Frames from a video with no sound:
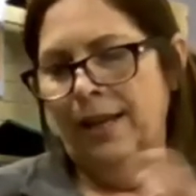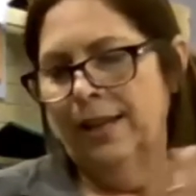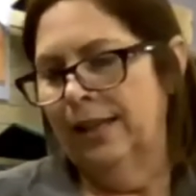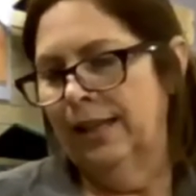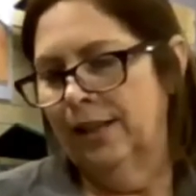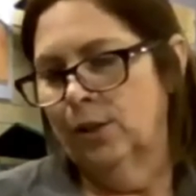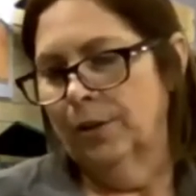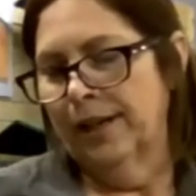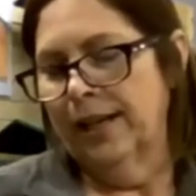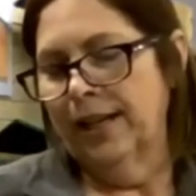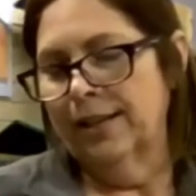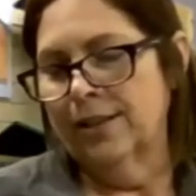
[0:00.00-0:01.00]
the
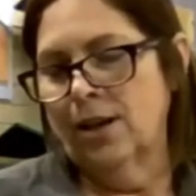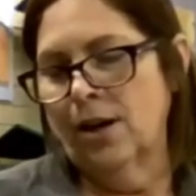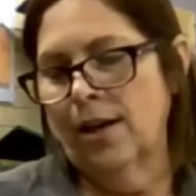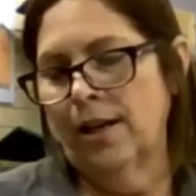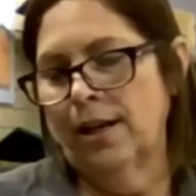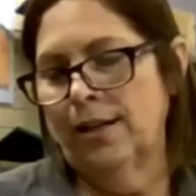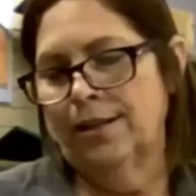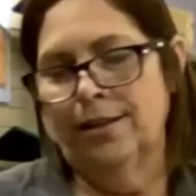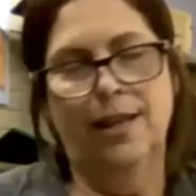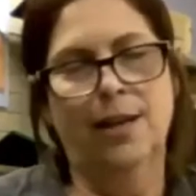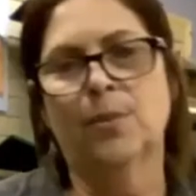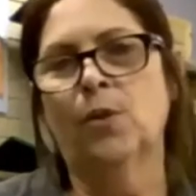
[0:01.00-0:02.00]
ingredients on it.
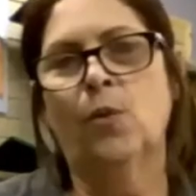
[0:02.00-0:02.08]
Number